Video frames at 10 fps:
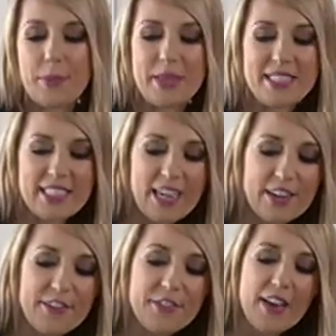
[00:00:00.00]
a pizza
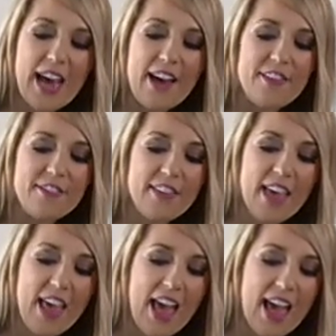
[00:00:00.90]
cutter if you have,
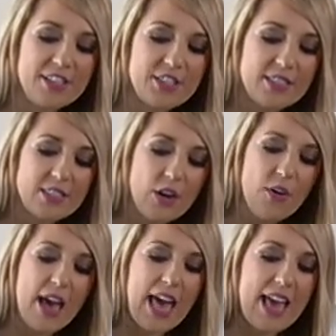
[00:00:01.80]
and just
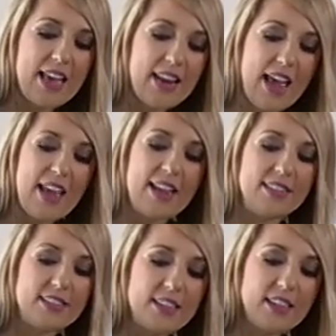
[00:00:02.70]
go ahead
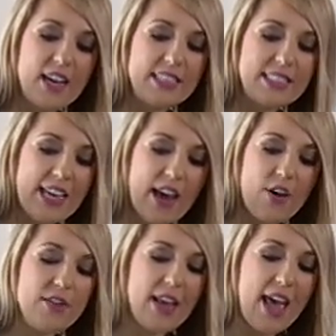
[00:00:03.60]
and cut
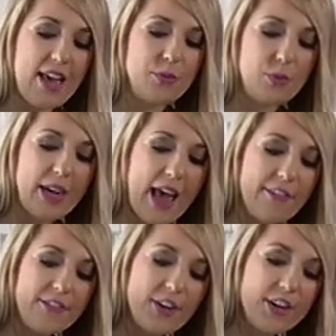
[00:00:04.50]
down, and
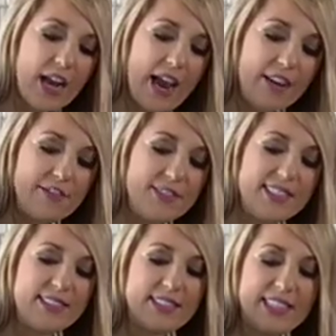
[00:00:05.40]
whatever kind of
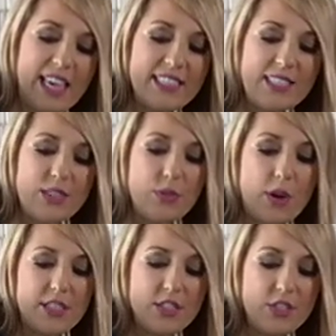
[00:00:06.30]
slices you
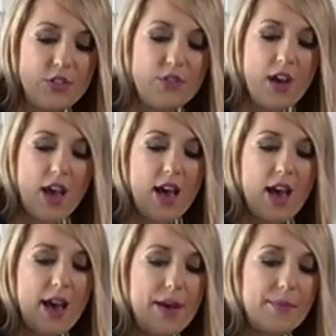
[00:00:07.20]
wanna do.
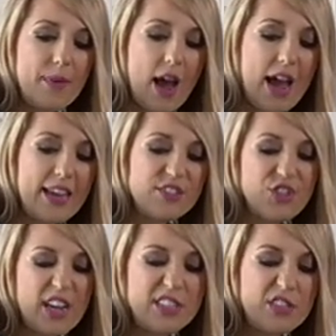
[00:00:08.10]
I
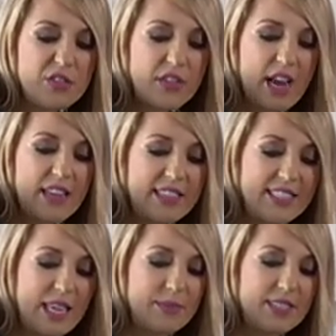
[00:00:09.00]
try to do kind of the
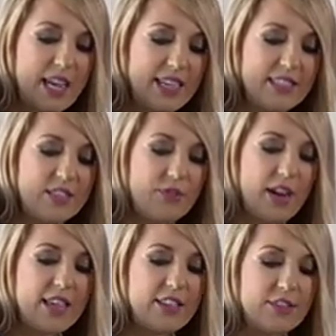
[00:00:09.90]
same size as a
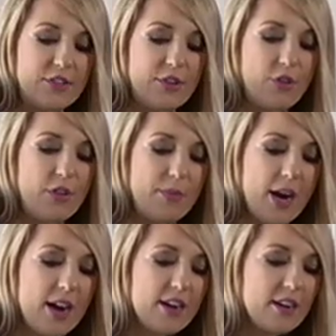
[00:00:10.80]
regular granola
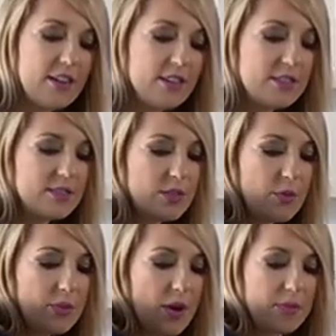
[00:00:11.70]
bar. So
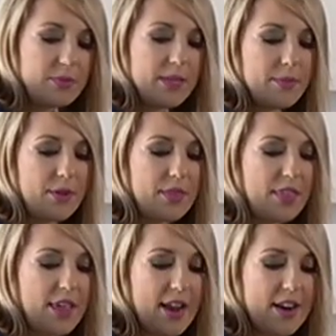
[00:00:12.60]
probably
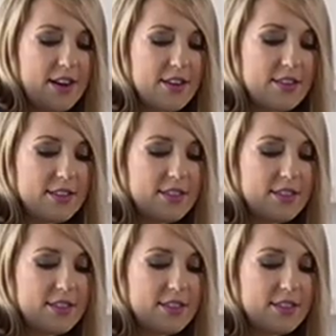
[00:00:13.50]
about there.